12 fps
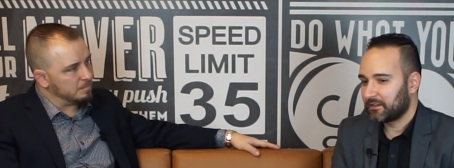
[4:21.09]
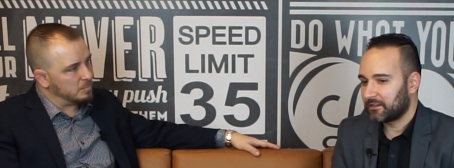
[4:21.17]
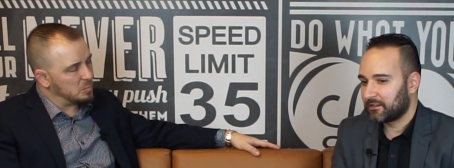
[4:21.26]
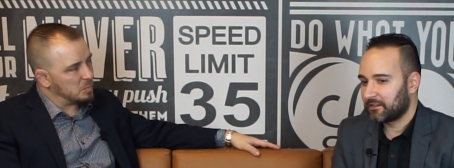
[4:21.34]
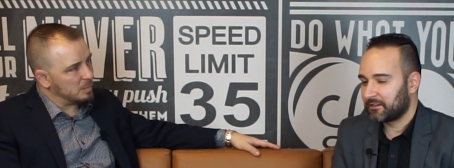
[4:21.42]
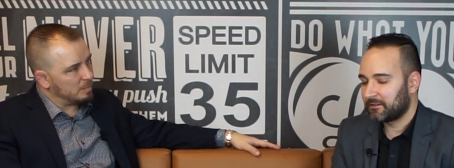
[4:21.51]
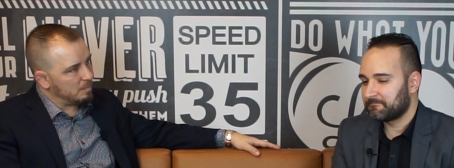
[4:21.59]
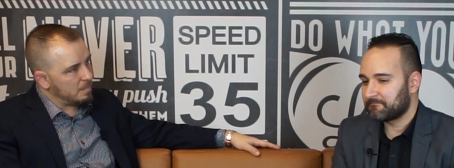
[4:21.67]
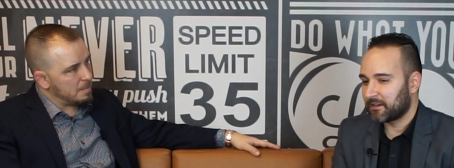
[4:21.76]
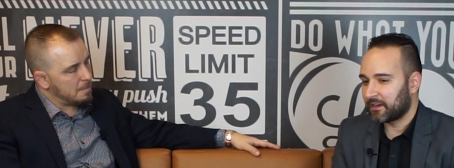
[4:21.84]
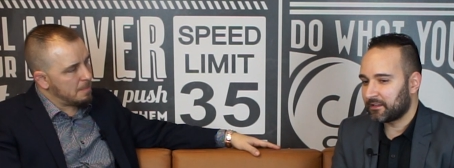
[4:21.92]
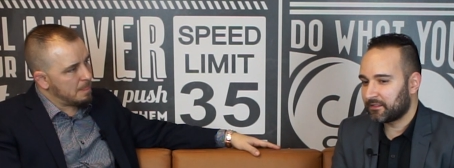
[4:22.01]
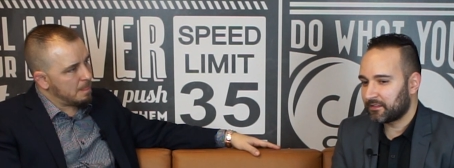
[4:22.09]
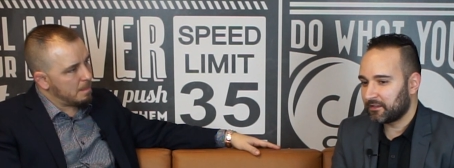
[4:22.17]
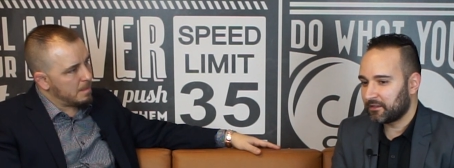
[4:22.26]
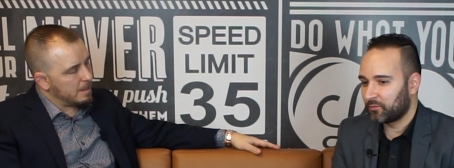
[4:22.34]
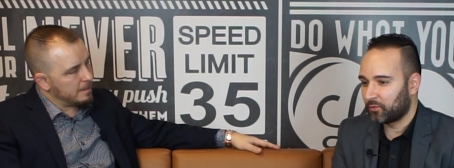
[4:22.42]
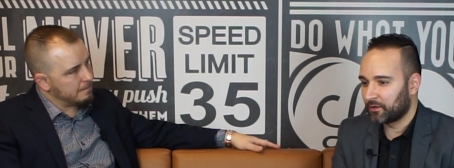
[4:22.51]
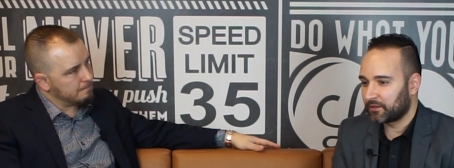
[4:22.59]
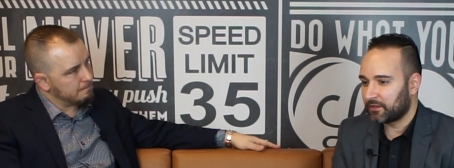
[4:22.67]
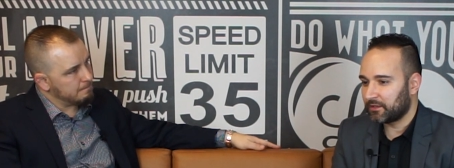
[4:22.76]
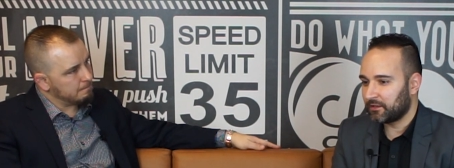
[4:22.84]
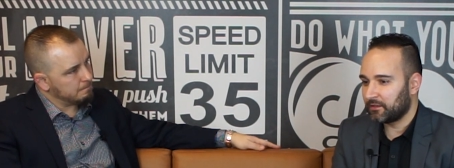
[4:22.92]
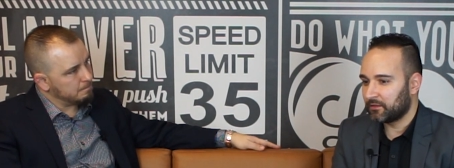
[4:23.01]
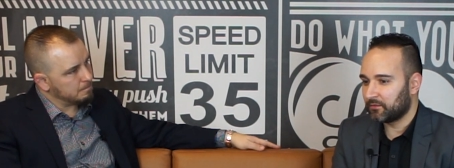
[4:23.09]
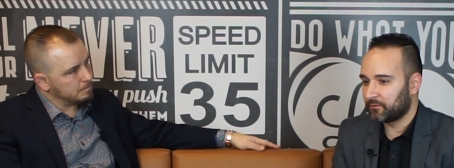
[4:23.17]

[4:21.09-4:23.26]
Speaker 1: Um, I think working